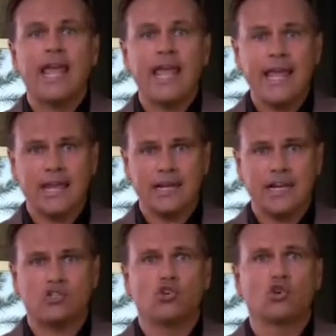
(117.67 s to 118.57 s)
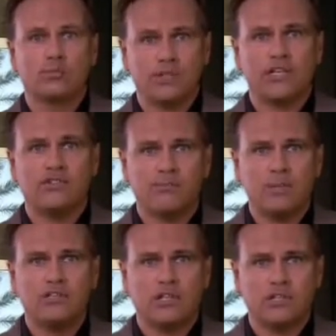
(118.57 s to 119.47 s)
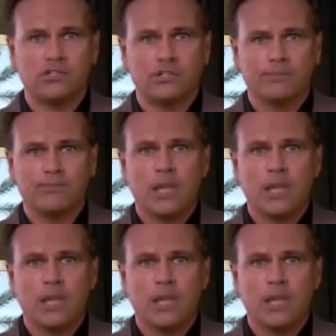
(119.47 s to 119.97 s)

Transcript: and at your place of business.